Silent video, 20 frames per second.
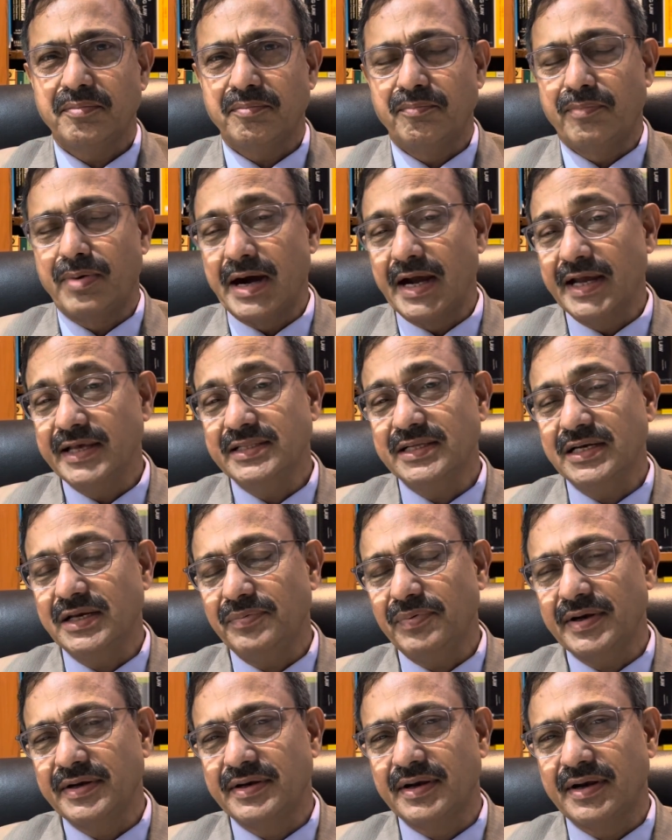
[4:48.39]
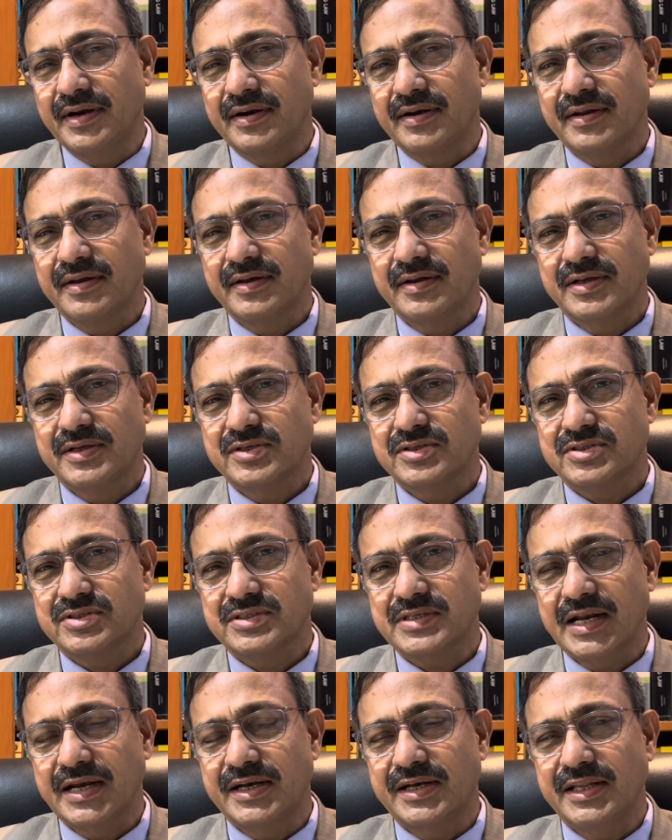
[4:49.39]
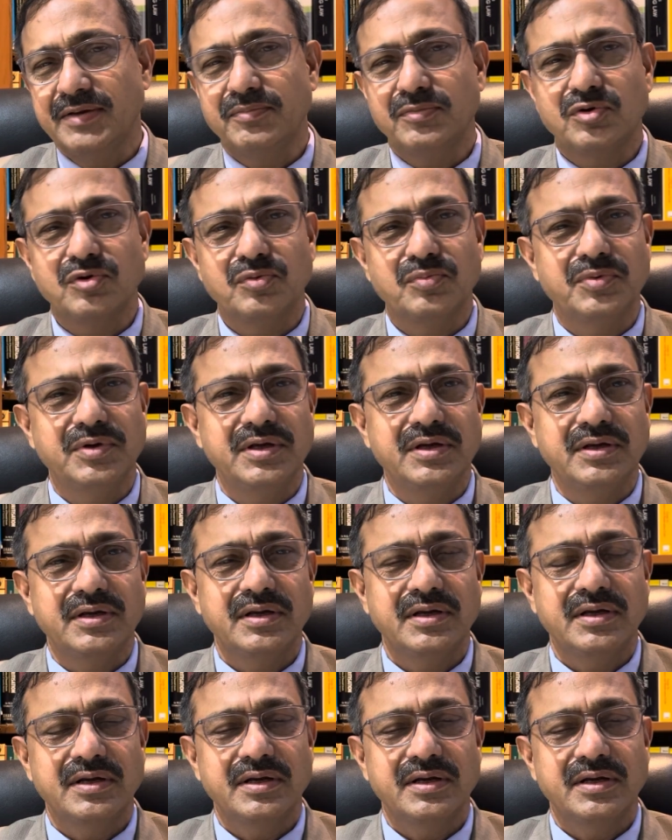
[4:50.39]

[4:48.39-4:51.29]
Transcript: by the defendant shall deem to be